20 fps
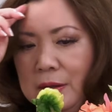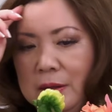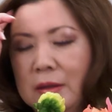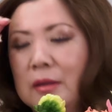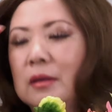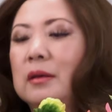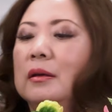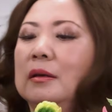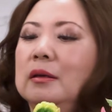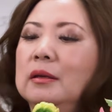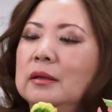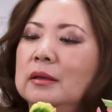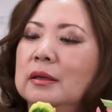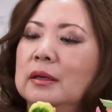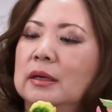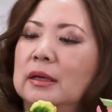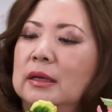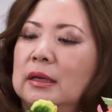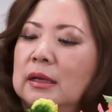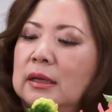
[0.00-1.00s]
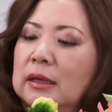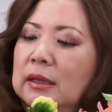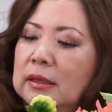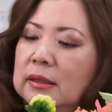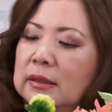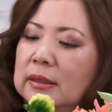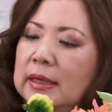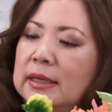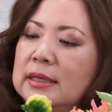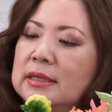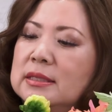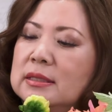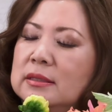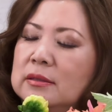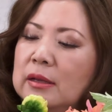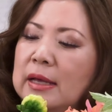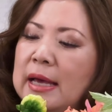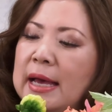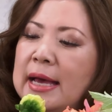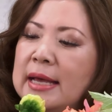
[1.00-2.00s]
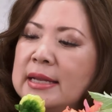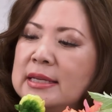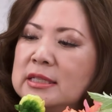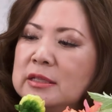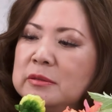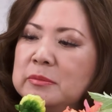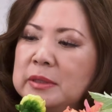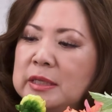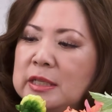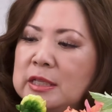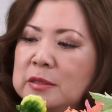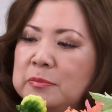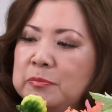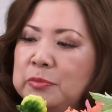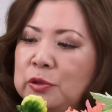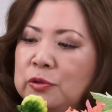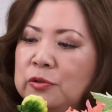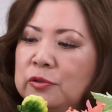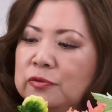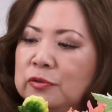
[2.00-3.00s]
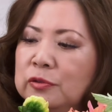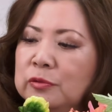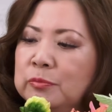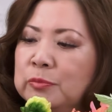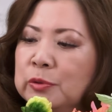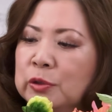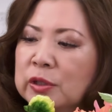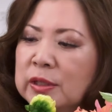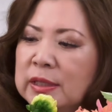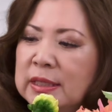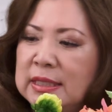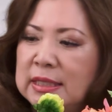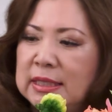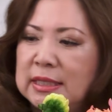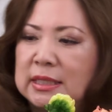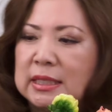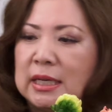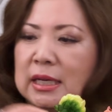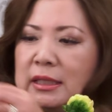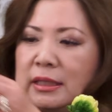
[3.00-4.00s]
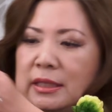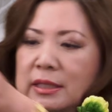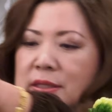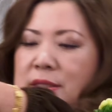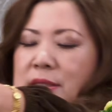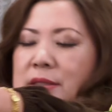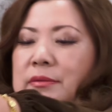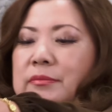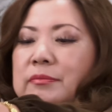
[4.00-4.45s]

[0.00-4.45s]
Okay, let's add some of these beautiful burgundy dahlias.